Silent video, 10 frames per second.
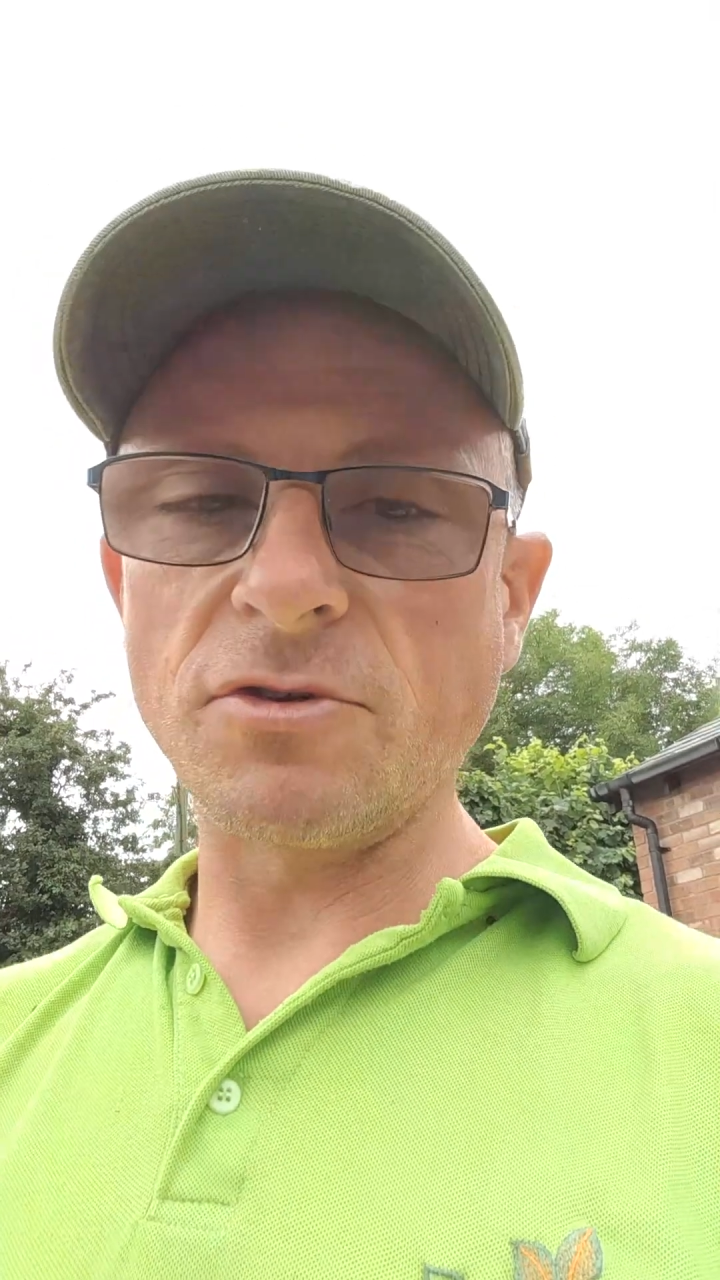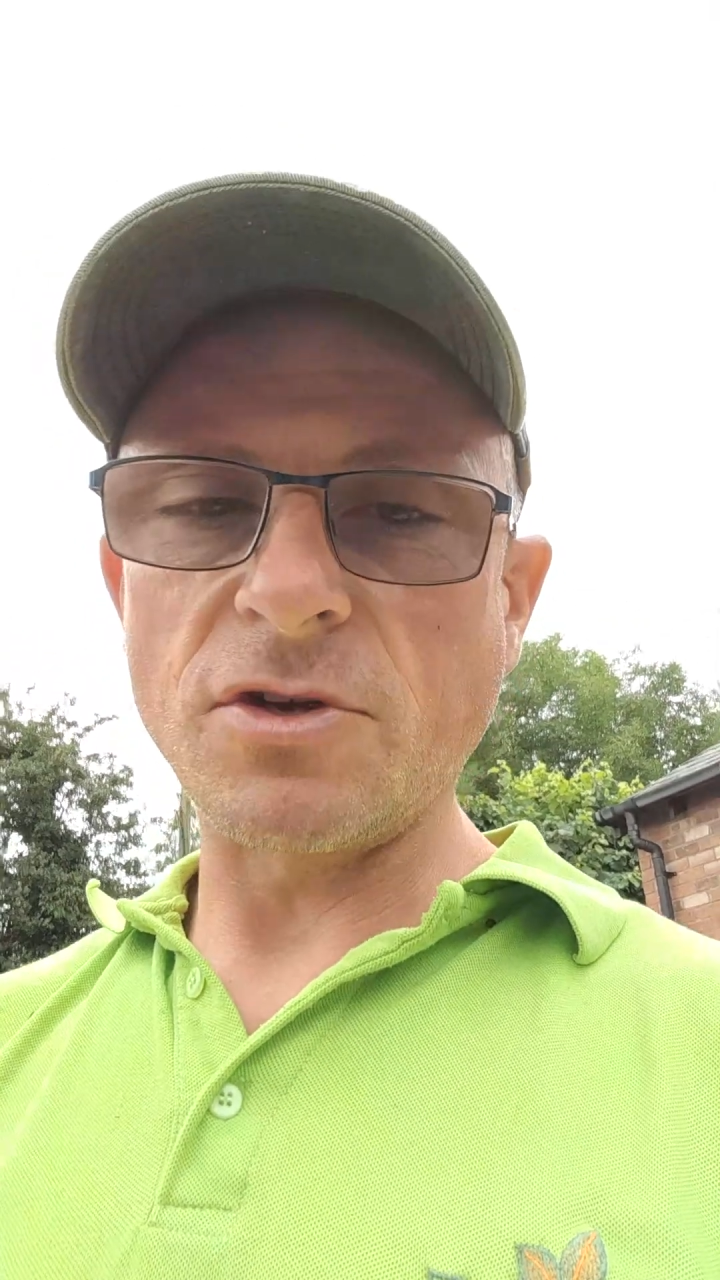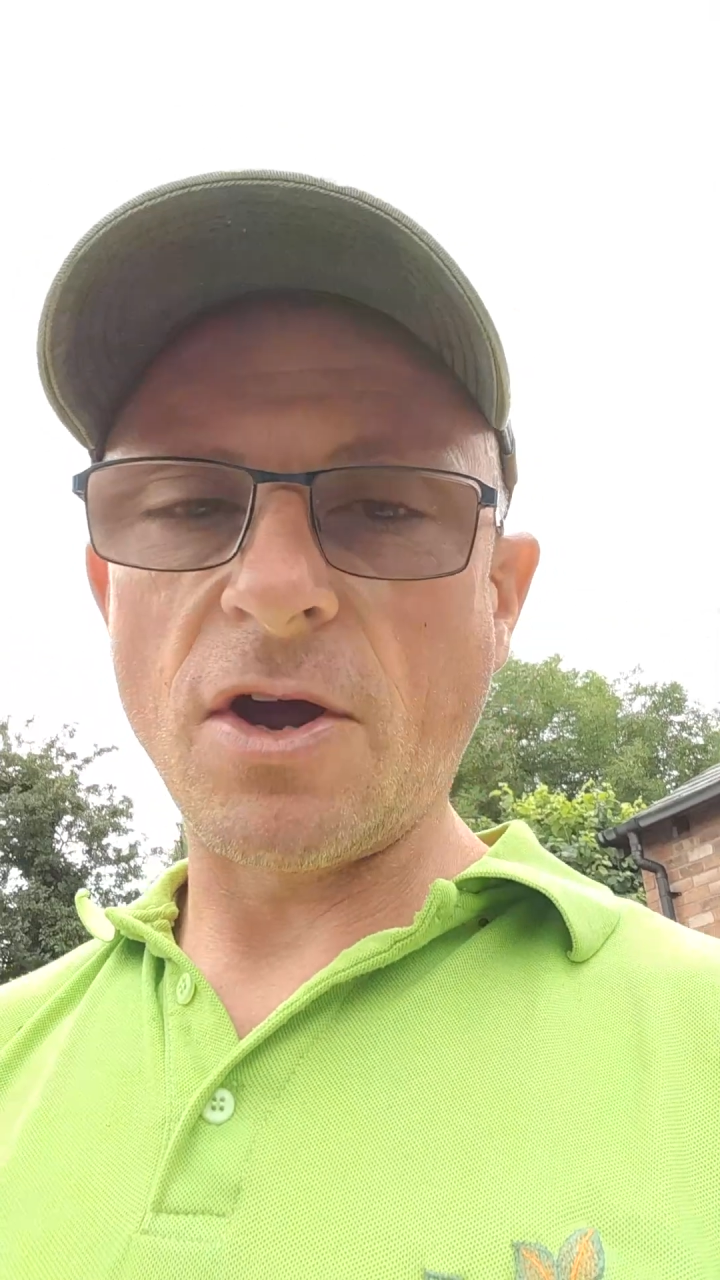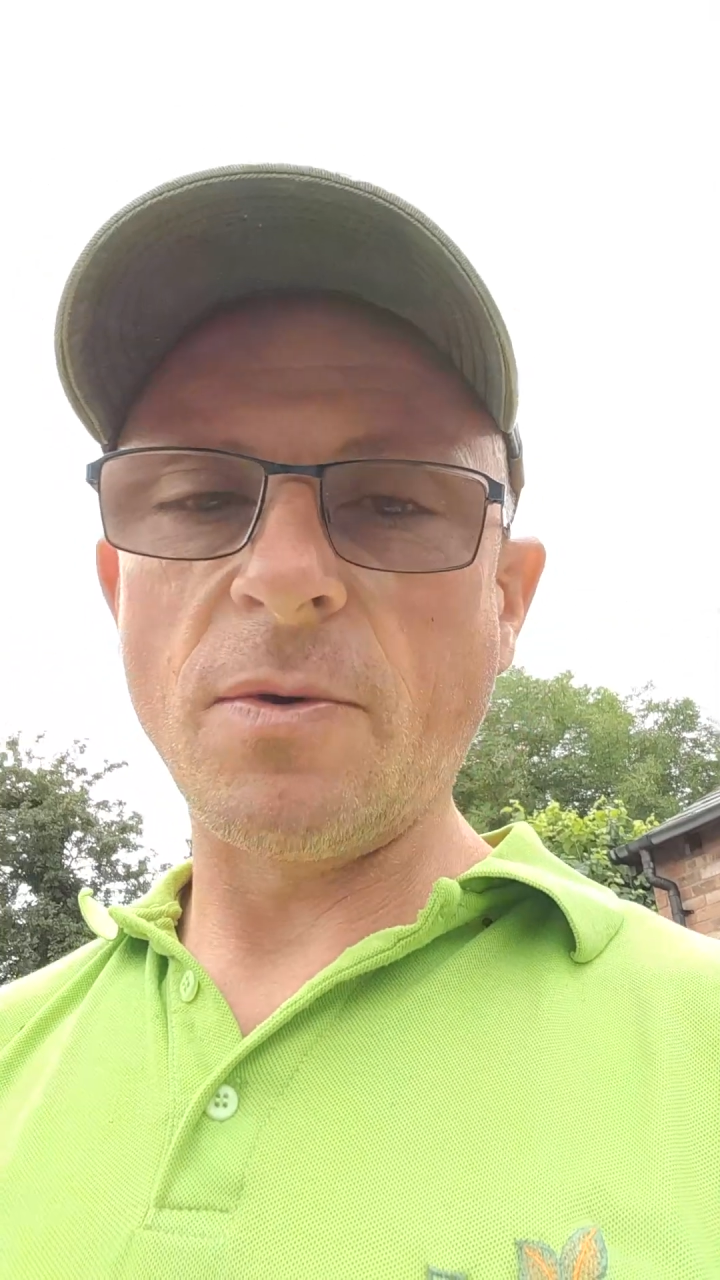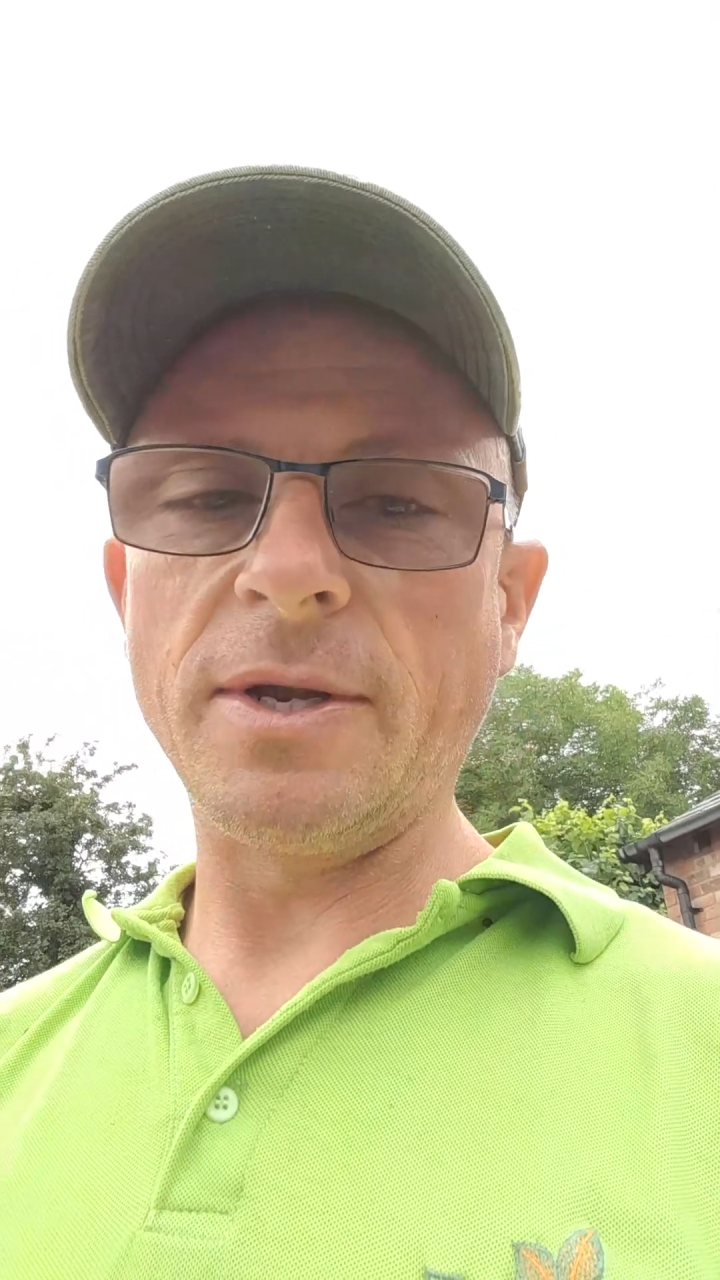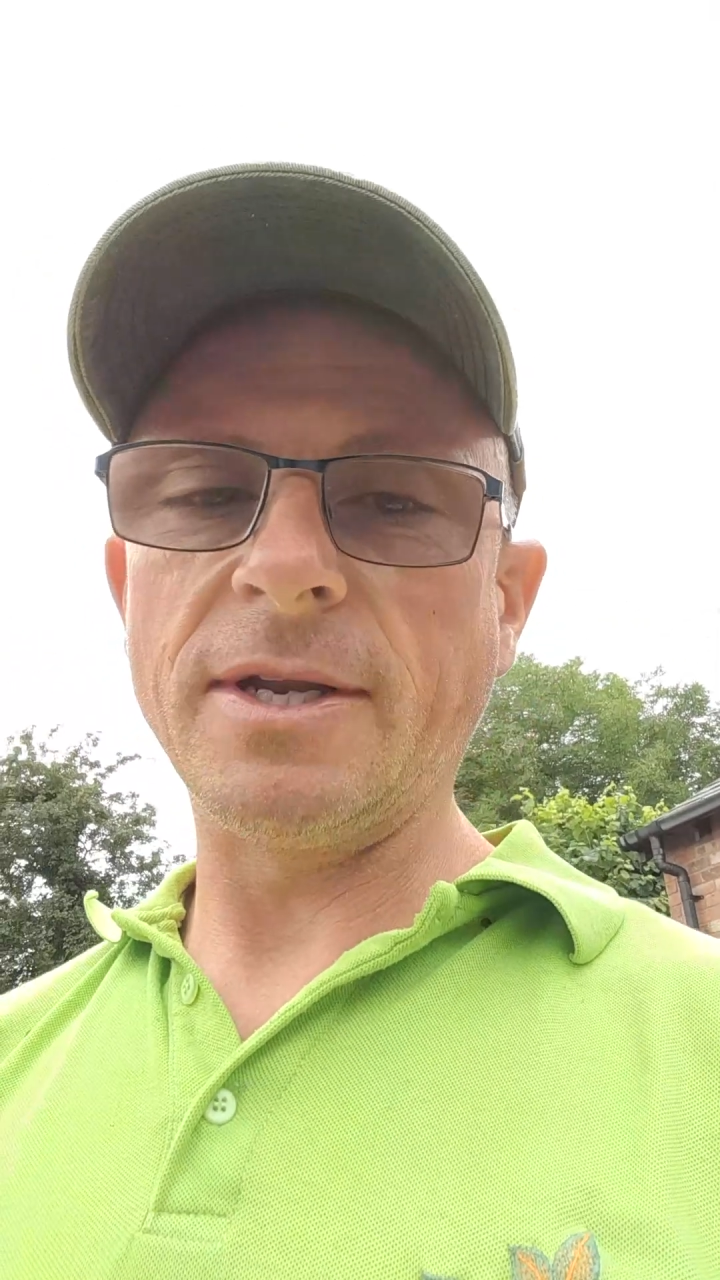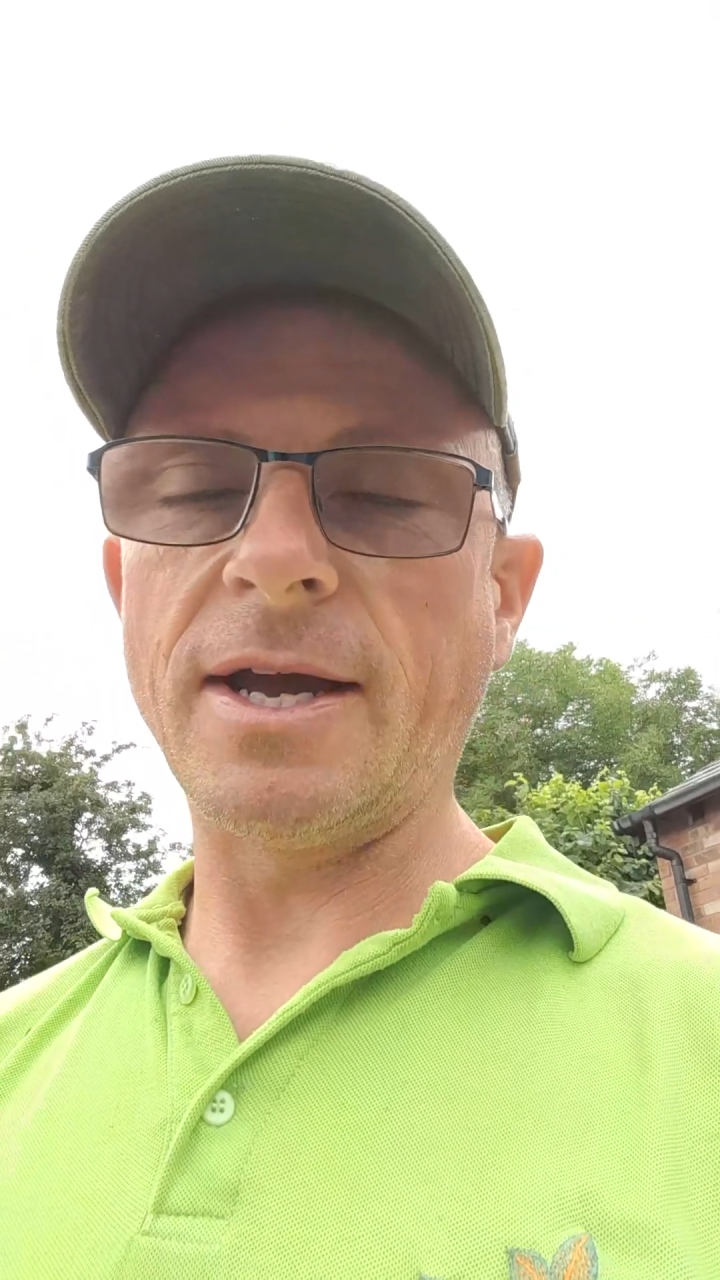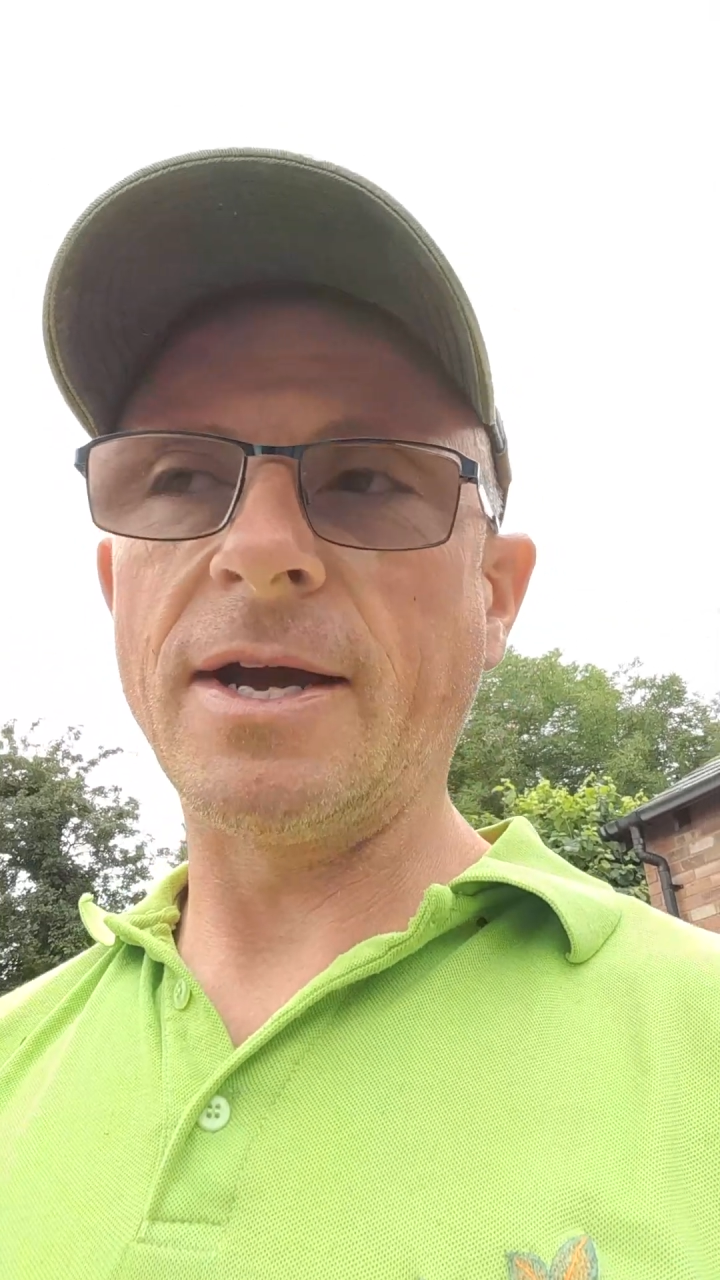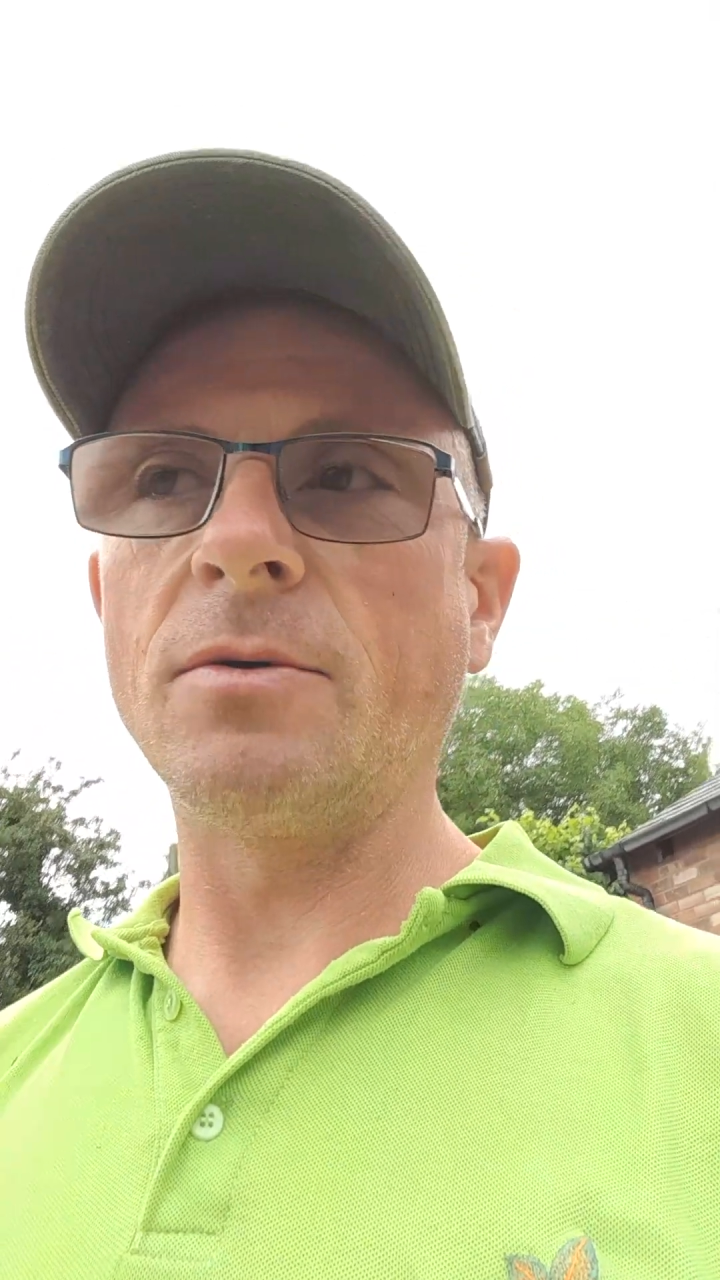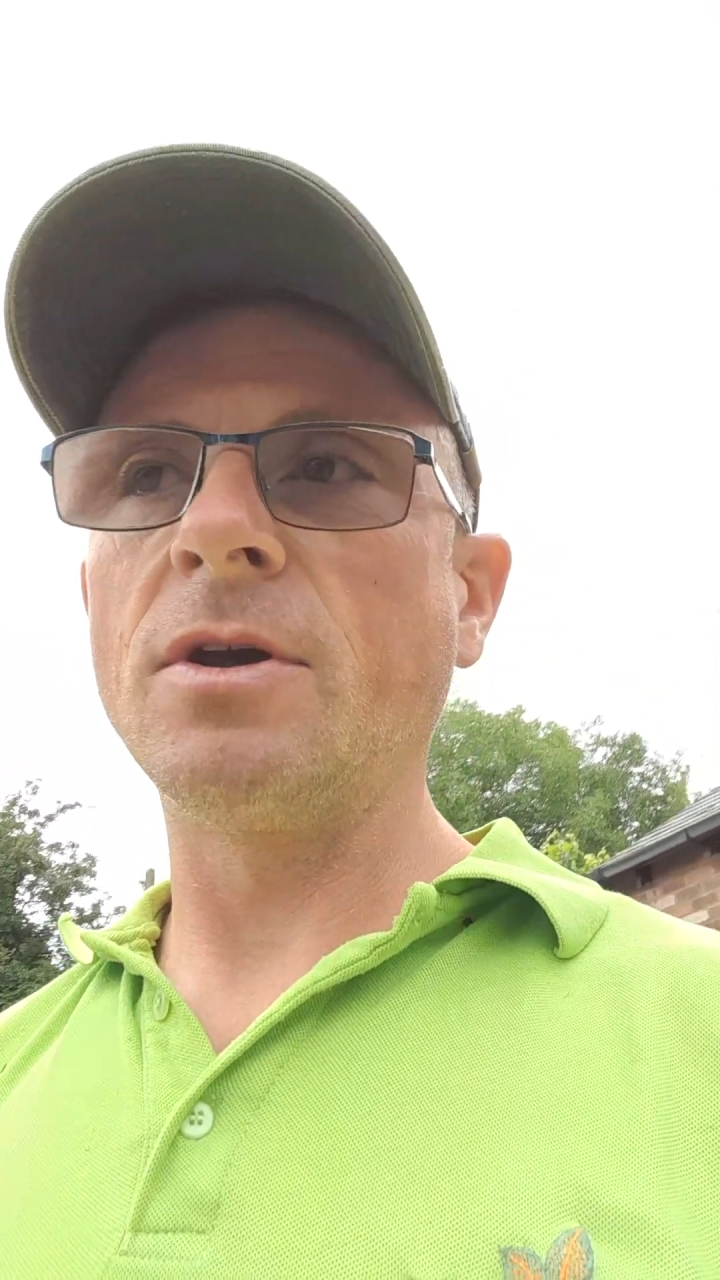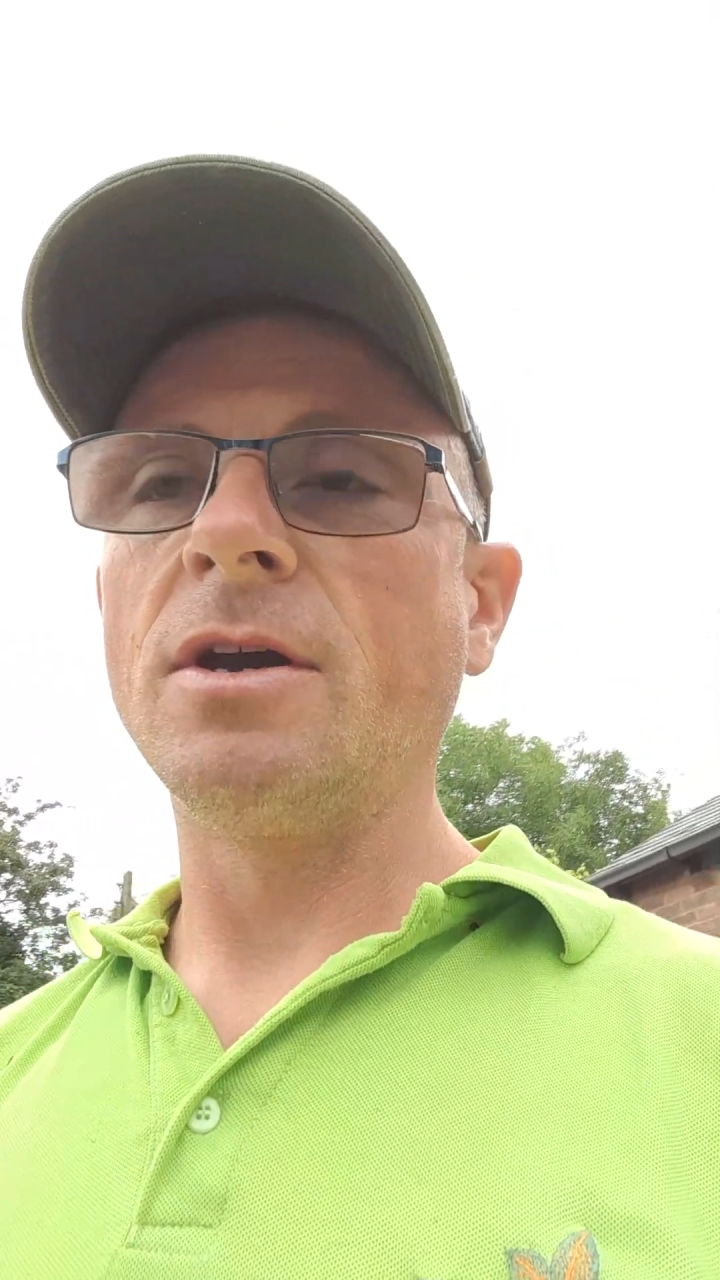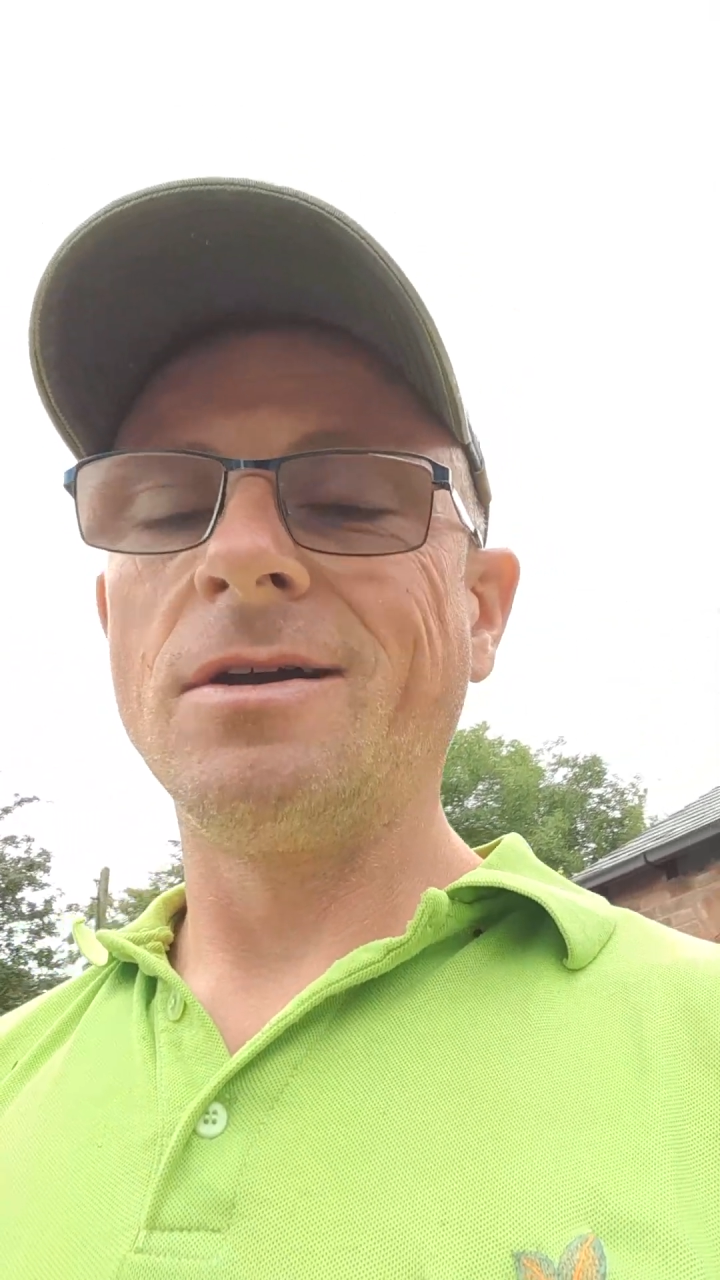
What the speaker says: slowing down,